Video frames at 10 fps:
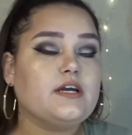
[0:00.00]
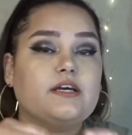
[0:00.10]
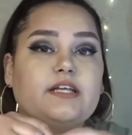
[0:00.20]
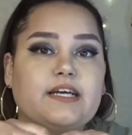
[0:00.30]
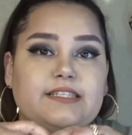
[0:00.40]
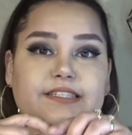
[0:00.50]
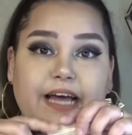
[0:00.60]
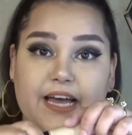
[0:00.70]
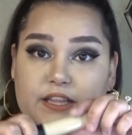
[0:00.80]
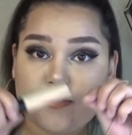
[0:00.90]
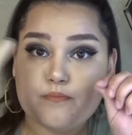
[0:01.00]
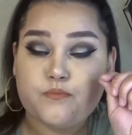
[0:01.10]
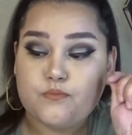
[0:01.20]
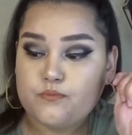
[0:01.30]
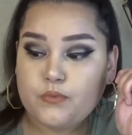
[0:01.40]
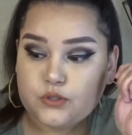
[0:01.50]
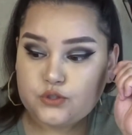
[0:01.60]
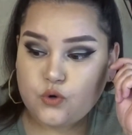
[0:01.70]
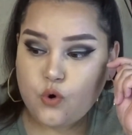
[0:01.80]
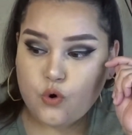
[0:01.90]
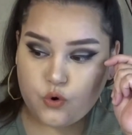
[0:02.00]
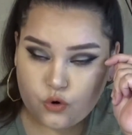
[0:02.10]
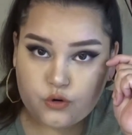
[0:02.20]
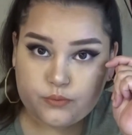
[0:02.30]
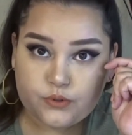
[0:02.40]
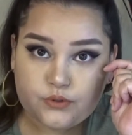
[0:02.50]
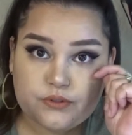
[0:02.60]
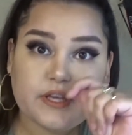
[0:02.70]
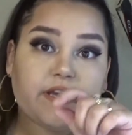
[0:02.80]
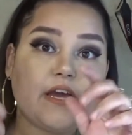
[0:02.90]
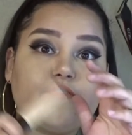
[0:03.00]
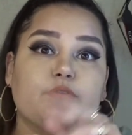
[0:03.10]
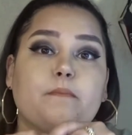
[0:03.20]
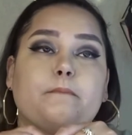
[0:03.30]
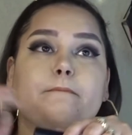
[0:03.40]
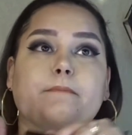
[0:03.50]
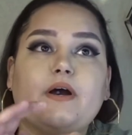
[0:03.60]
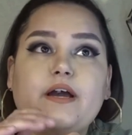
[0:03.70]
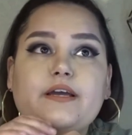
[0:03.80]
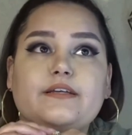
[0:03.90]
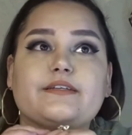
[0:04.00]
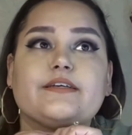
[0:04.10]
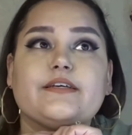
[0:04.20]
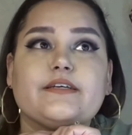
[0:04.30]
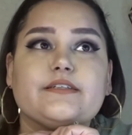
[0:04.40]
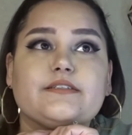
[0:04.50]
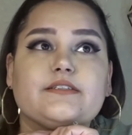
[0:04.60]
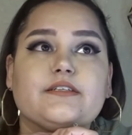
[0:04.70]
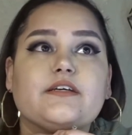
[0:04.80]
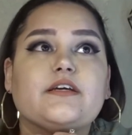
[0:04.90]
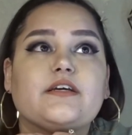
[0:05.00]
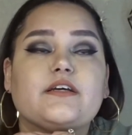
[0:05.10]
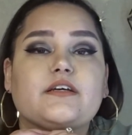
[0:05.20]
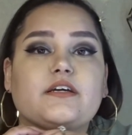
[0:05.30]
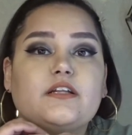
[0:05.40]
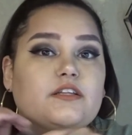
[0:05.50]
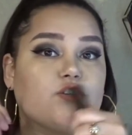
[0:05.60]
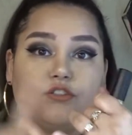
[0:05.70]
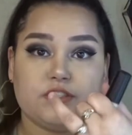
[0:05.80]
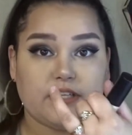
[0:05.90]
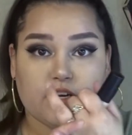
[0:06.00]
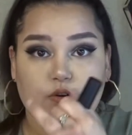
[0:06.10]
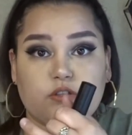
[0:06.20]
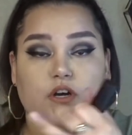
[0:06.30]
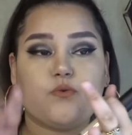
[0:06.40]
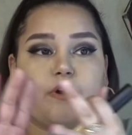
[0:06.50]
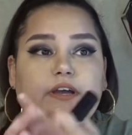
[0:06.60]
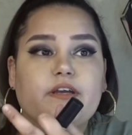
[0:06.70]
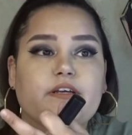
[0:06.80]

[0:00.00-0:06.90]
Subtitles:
Like, it's not the most horrible thing ever, but a little does not go a long way.